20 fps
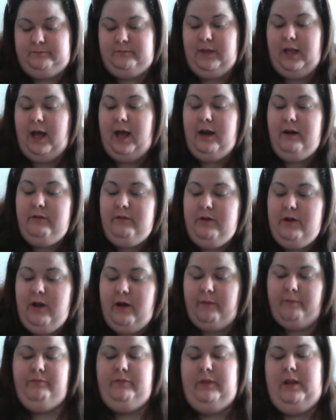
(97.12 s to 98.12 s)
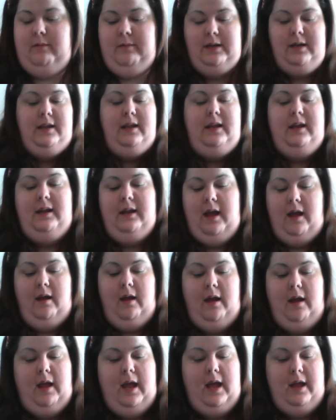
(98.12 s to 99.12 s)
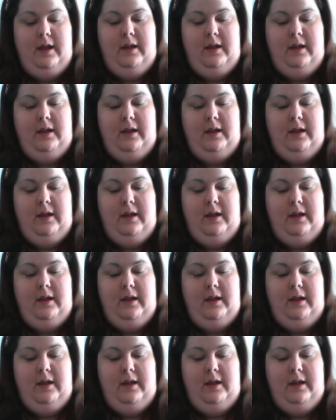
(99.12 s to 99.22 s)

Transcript: I don't know. I mean, I can't. I'm